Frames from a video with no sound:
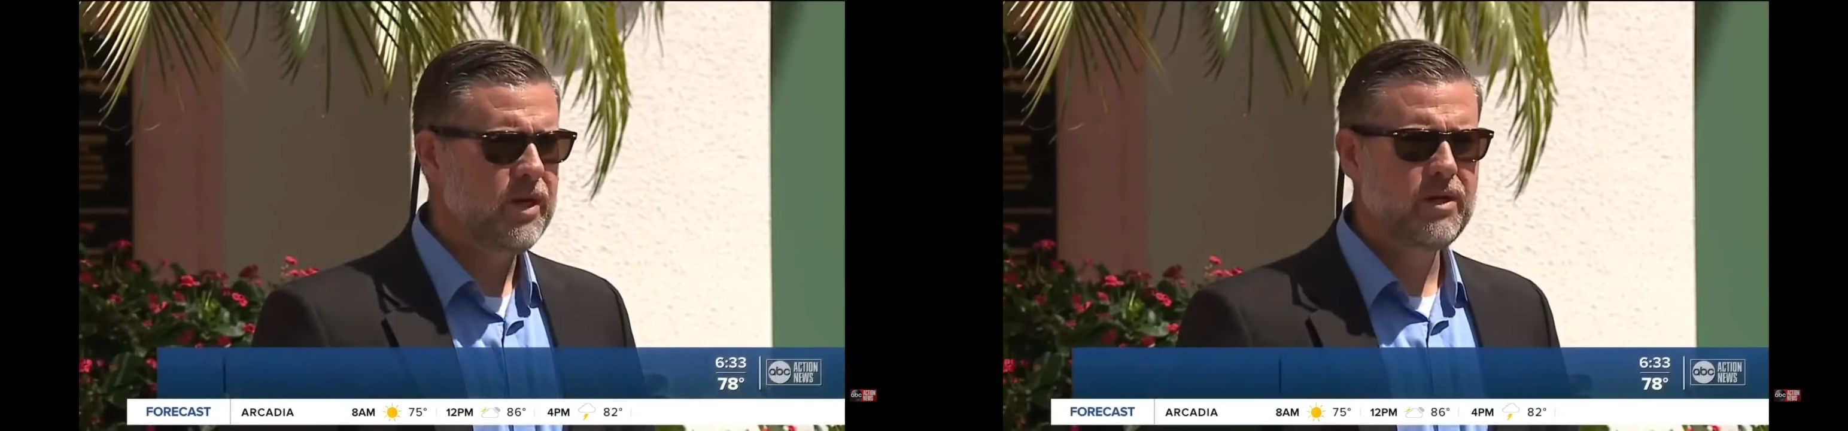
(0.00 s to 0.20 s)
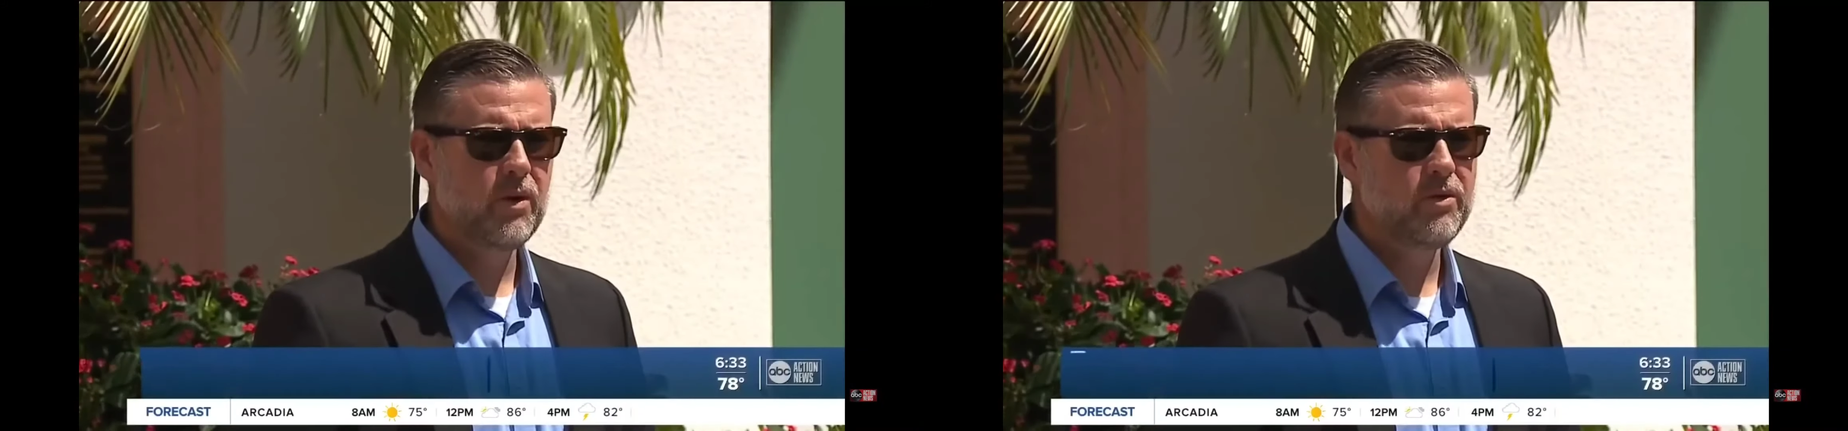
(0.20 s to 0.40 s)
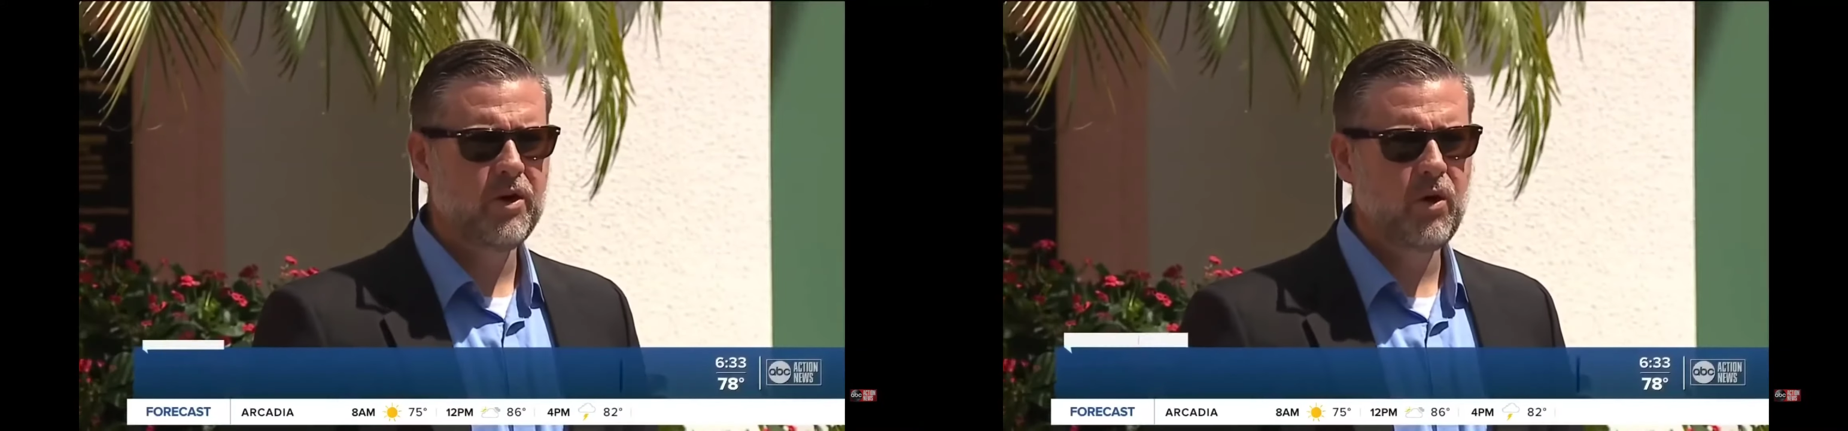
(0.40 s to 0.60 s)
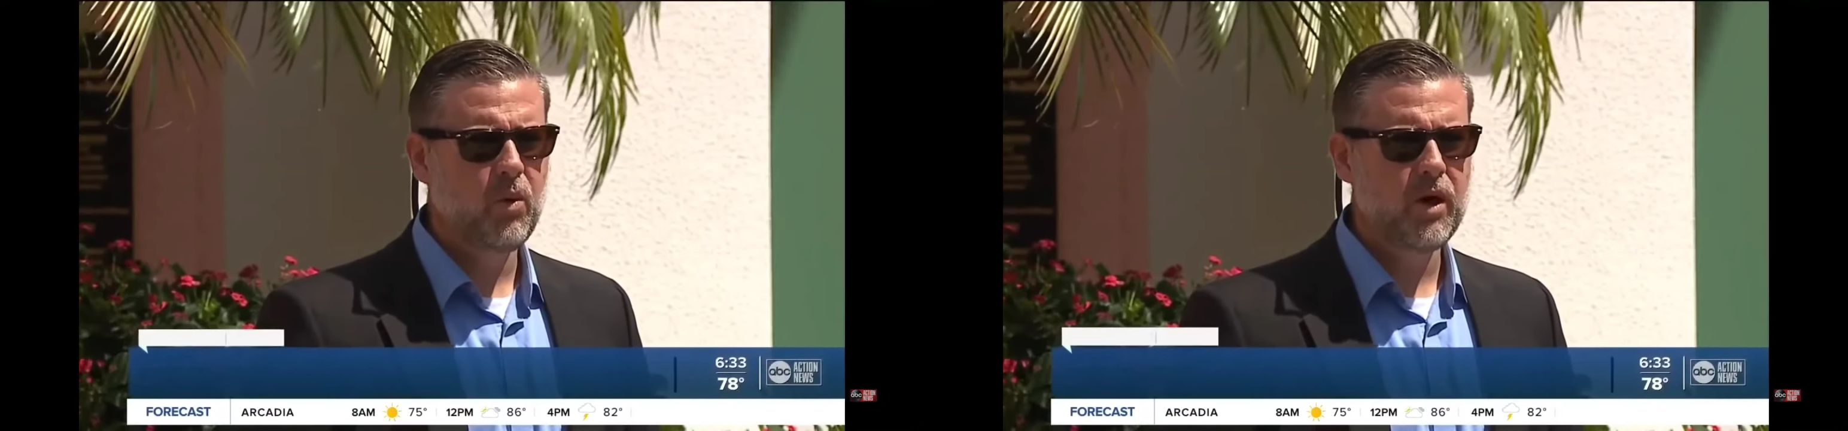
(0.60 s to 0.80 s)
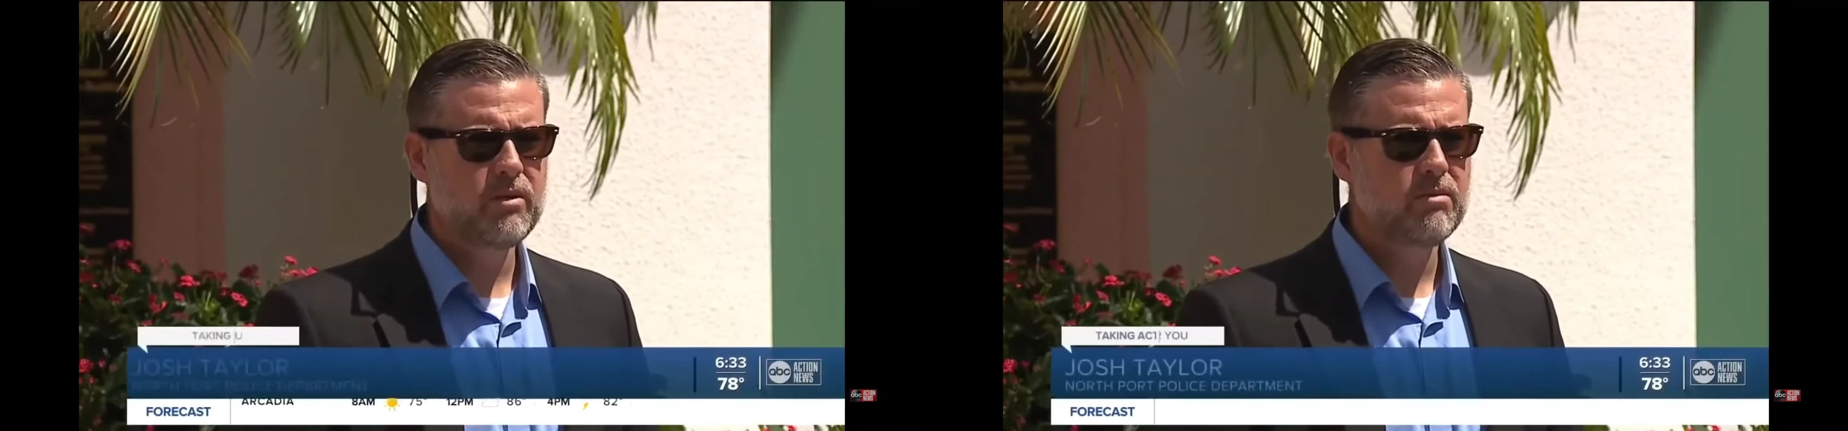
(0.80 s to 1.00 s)
You don't know
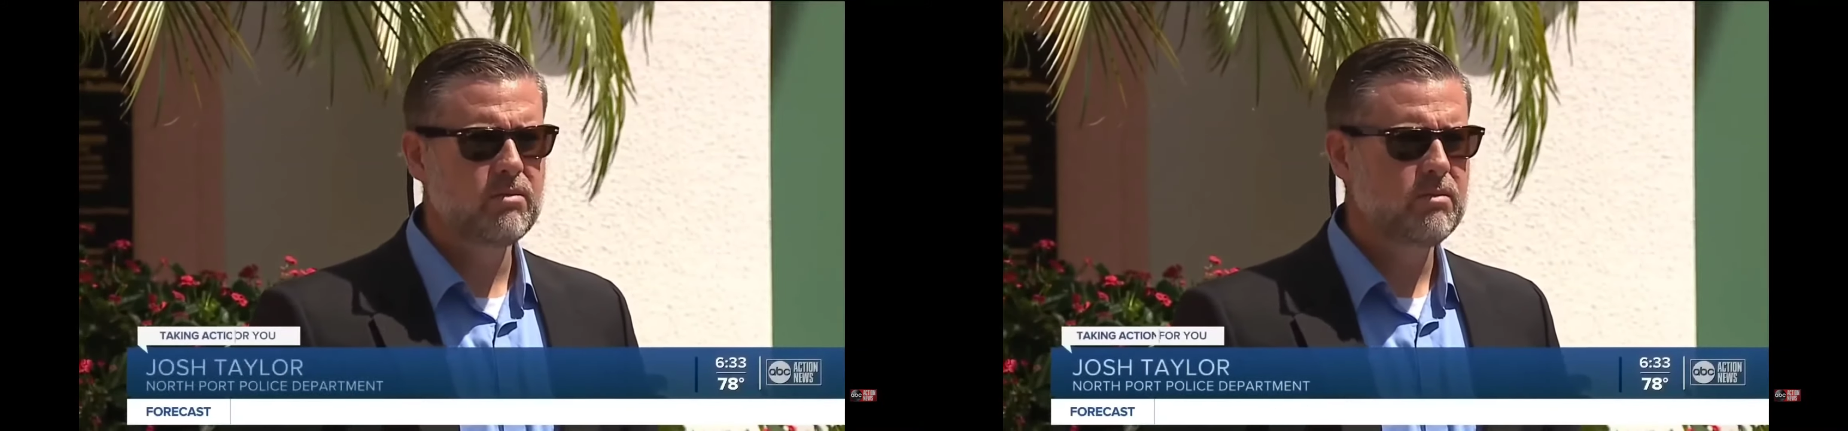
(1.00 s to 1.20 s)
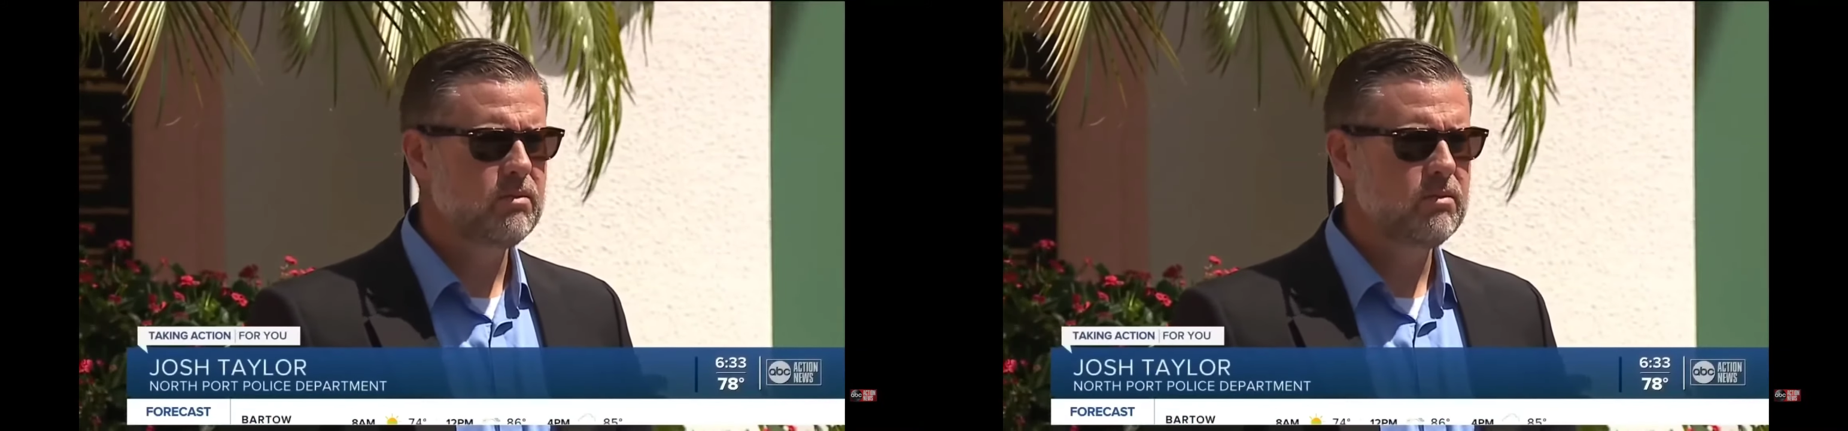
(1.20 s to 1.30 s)
what